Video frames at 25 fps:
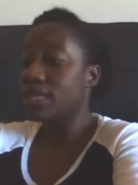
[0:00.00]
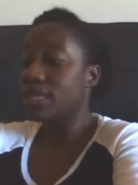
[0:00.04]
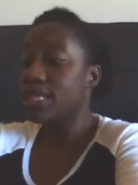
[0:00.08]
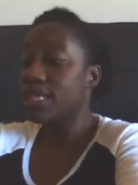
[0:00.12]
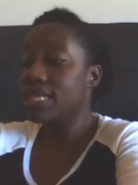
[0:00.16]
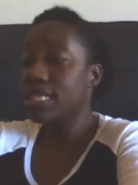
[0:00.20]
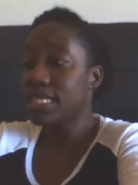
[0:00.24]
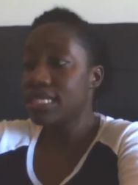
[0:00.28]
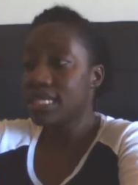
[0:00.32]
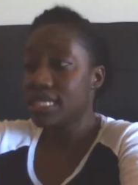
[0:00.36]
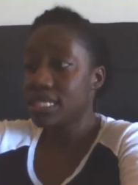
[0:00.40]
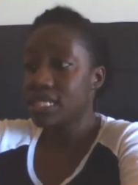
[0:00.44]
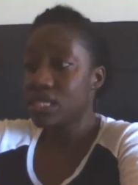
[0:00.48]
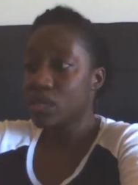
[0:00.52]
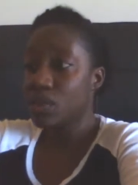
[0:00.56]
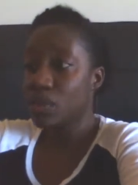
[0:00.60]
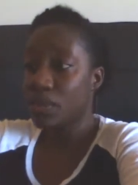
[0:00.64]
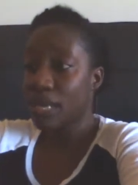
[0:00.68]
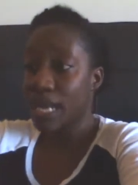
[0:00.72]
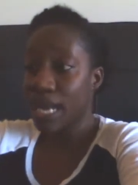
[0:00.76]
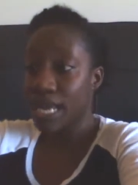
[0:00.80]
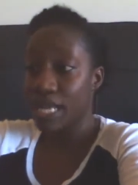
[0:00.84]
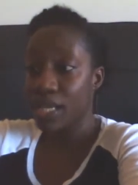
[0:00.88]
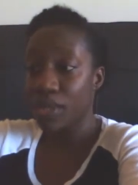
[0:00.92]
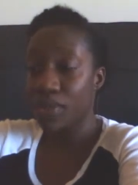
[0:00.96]
this is
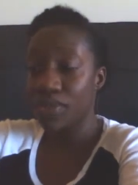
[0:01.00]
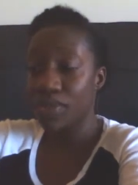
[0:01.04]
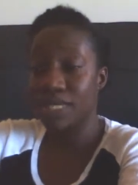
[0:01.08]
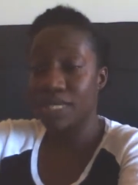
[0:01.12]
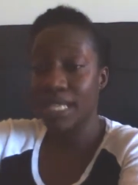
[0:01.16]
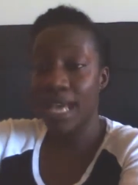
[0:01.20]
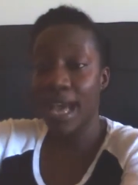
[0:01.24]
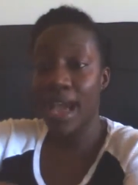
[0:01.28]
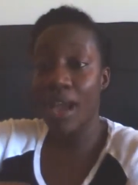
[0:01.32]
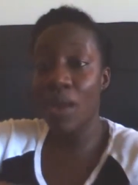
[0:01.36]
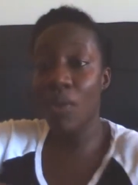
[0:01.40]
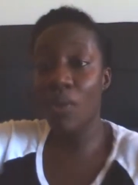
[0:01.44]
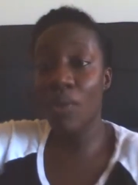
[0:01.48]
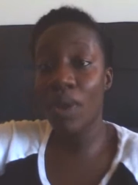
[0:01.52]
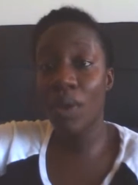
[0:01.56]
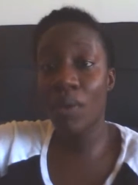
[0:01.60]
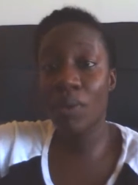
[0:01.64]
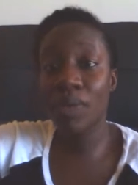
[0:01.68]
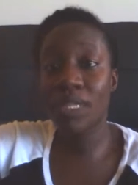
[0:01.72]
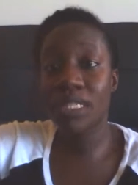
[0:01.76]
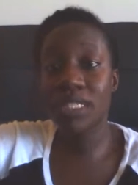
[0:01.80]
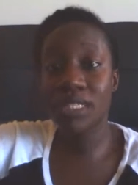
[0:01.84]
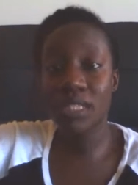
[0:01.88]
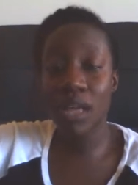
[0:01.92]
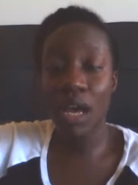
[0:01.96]
what I use. I went
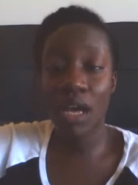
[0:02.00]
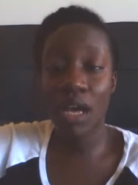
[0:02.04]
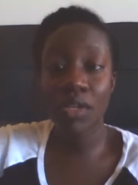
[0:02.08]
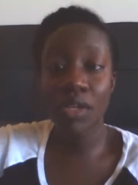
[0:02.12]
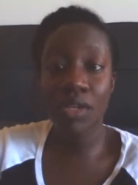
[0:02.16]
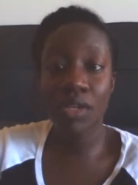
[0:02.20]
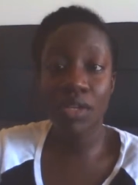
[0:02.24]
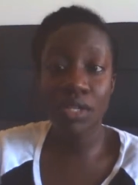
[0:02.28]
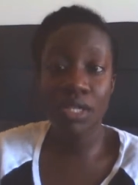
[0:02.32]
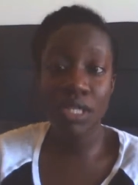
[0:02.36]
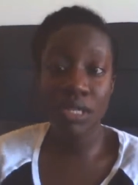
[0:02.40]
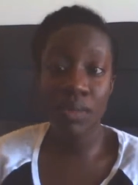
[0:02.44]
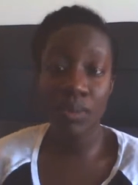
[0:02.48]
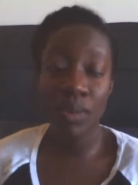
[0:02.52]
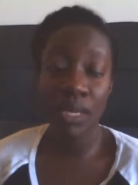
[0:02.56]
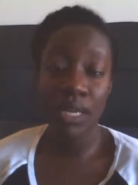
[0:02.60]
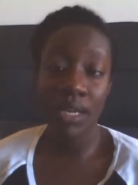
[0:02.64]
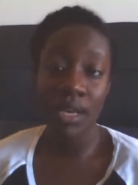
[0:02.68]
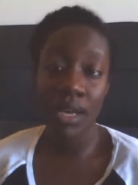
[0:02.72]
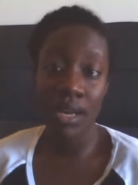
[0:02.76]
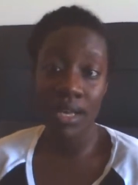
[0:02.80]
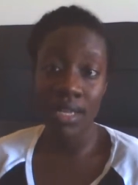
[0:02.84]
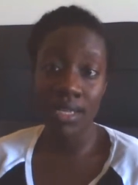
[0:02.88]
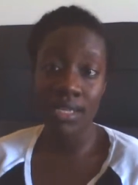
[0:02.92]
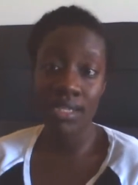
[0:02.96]
with Saunders
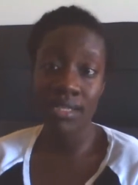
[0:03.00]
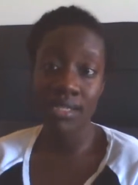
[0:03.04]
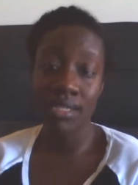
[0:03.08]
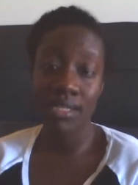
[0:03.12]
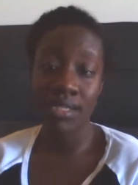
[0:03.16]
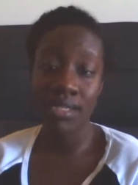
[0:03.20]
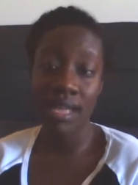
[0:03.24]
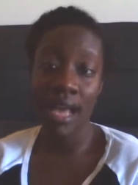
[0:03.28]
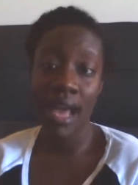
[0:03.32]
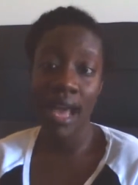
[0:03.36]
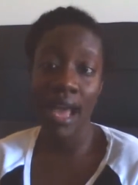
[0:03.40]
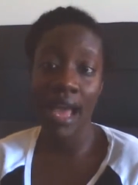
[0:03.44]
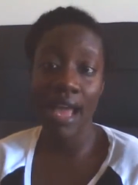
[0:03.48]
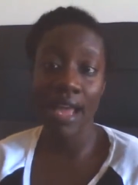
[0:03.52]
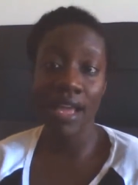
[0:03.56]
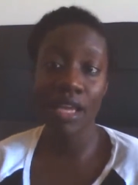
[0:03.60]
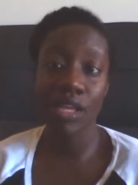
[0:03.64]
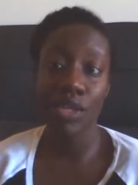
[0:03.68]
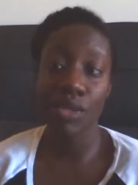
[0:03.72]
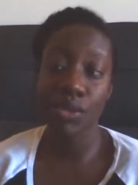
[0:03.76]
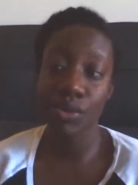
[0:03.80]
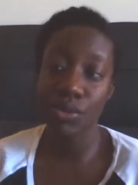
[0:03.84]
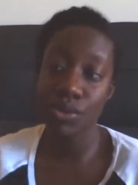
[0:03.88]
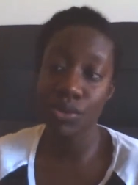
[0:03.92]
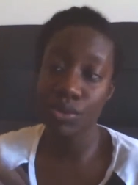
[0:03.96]
because I
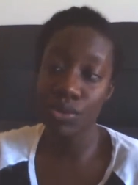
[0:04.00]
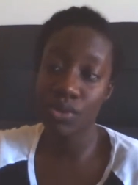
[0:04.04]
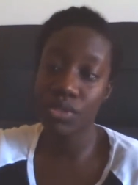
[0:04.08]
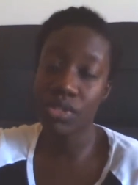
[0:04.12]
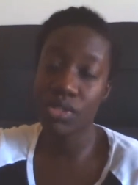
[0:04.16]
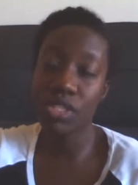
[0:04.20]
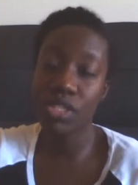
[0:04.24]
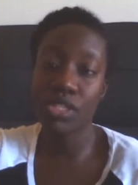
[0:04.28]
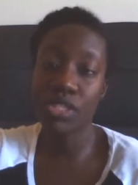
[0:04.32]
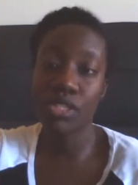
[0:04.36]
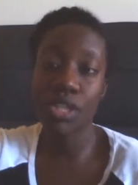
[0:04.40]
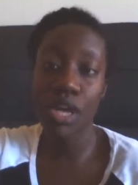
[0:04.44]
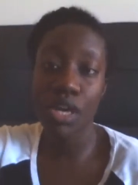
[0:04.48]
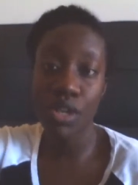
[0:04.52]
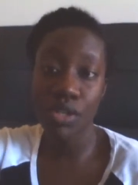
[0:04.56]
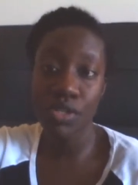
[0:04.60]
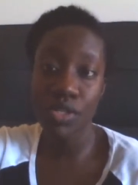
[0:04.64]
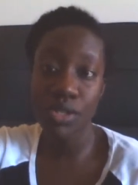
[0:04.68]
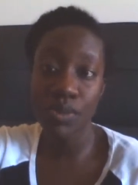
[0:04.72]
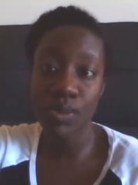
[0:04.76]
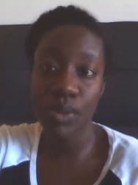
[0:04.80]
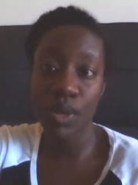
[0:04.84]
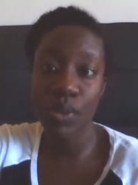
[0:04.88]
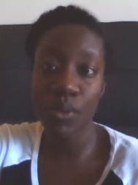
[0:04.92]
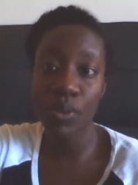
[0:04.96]
used the
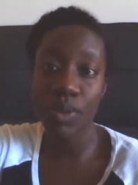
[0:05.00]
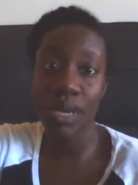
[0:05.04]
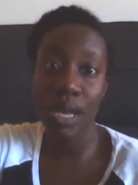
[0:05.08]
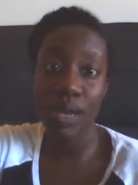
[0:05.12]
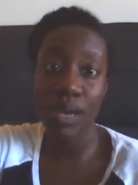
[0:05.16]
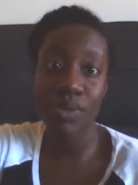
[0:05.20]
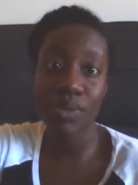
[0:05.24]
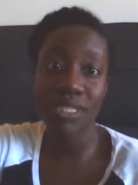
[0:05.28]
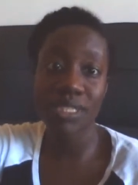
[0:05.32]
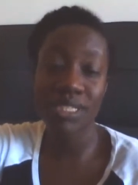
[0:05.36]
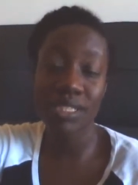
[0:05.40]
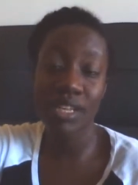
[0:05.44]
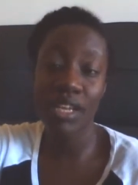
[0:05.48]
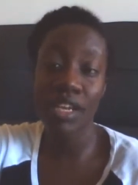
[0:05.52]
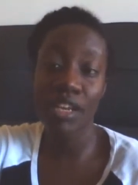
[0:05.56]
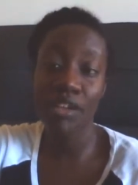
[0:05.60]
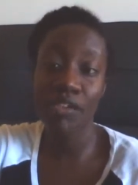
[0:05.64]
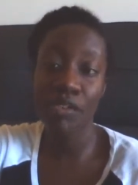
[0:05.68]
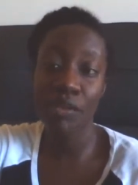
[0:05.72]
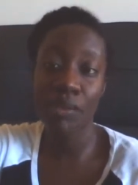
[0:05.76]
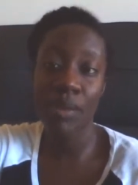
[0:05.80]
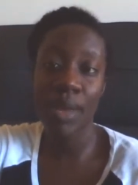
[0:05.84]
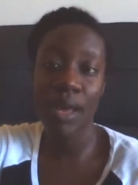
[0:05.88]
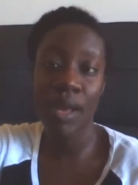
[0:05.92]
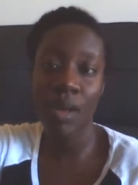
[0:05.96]
Saunders book when I was studying
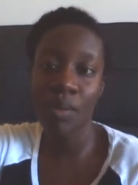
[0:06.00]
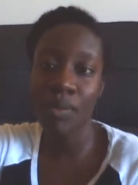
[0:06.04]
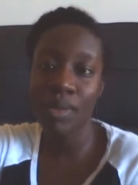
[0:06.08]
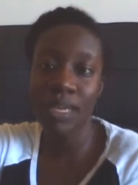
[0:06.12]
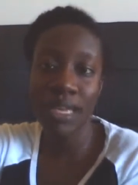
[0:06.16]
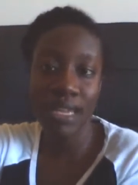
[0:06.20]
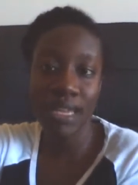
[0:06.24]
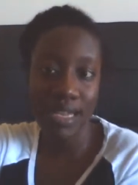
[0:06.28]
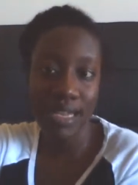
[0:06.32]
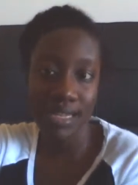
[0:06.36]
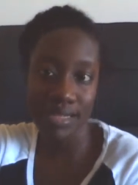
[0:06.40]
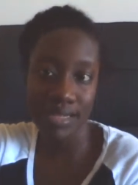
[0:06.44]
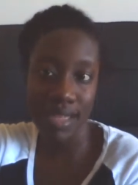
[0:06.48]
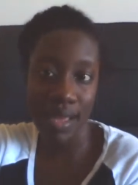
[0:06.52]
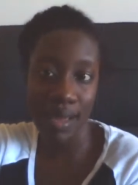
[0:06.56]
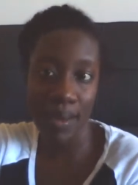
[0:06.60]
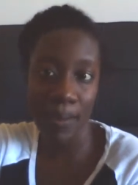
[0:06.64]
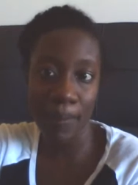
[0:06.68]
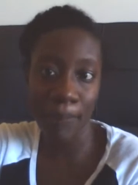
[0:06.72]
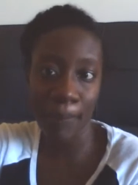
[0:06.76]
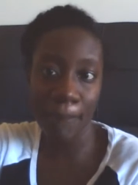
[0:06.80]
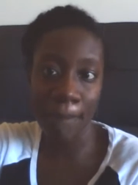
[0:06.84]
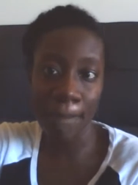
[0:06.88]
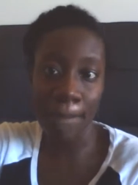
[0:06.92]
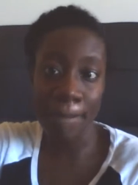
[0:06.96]
for my LPN
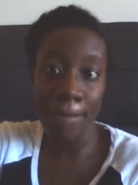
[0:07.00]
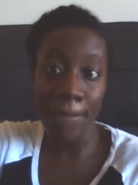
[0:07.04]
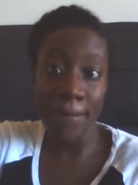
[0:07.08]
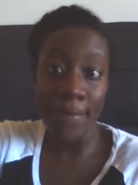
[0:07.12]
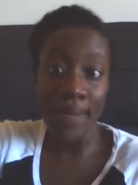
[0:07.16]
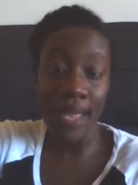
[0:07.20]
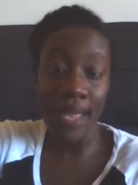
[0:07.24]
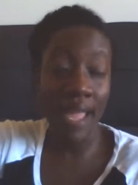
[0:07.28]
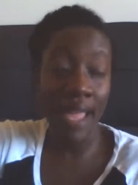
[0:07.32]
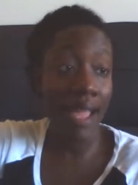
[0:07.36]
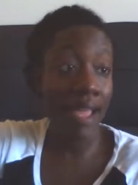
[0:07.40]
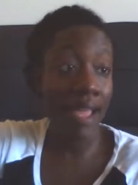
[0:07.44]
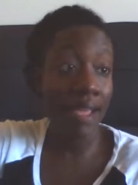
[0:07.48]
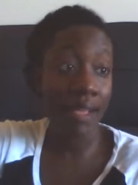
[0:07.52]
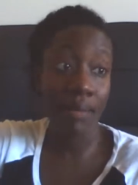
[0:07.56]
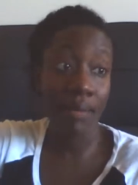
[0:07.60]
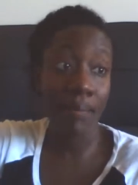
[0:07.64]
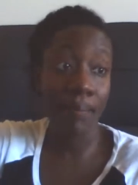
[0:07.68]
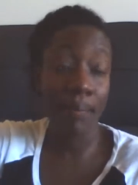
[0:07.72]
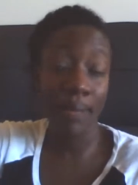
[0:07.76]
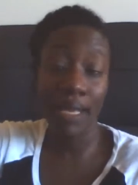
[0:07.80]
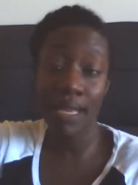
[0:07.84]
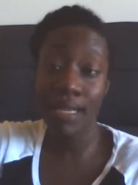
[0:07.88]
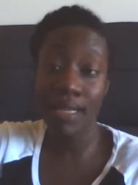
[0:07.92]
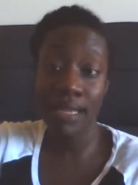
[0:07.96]
exam.
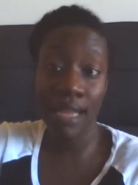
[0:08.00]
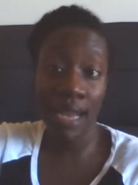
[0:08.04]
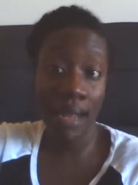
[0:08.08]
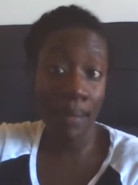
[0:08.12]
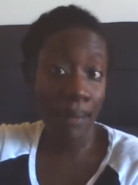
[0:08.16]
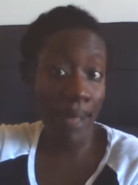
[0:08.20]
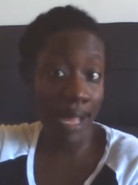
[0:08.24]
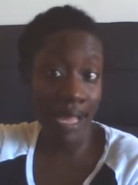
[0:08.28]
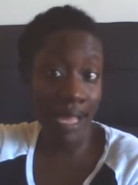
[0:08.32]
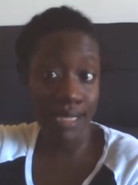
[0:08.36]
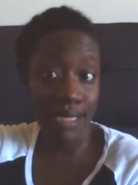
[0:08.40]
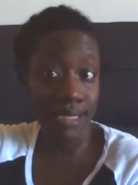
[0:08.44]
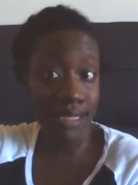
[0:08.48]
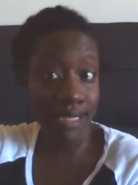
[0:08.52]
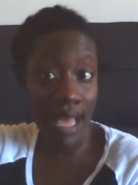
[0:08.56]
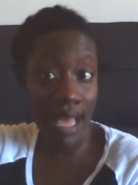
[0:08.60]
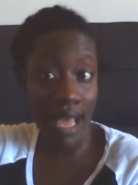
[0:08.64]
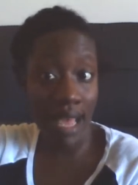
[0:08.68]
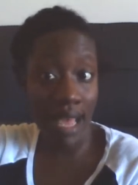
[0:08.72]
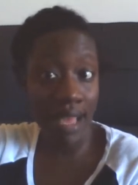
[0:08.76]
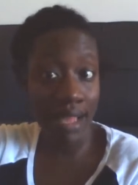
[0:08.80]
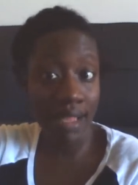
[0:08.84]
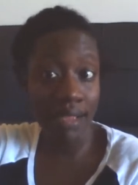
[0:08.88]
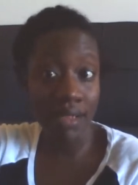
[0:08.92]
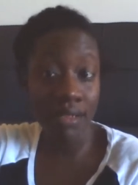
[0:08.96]
And being that I passed
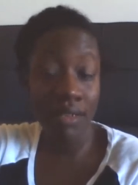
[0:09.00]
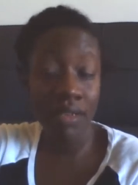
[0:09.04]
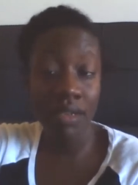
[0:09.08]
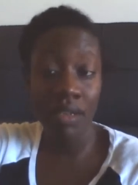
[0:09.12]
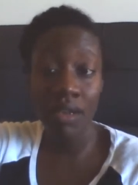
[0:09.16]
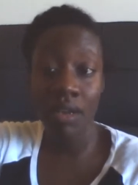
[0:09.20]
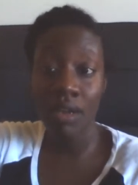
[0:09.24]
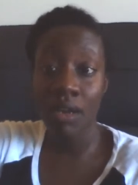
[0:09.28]
that,